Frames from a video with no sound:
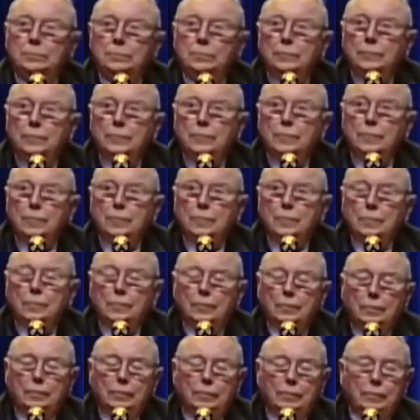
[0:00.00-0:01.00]

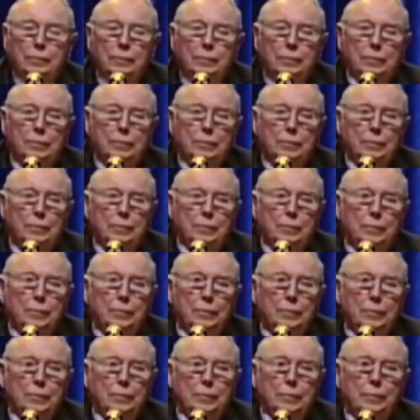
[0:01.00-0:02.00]

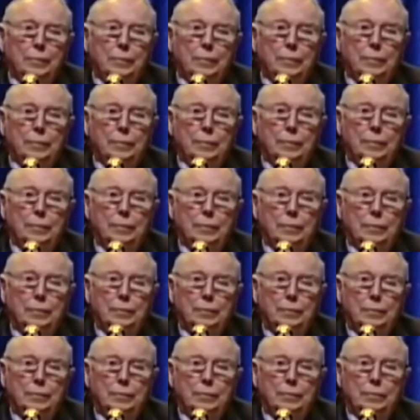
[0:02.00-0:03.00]

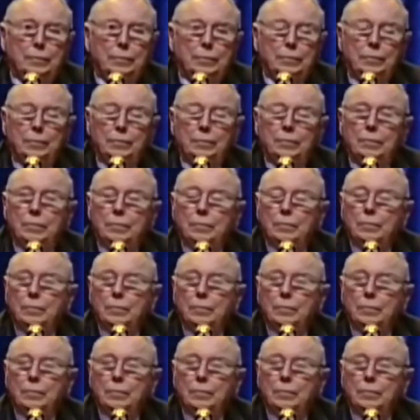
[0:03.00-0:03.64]
[no speech]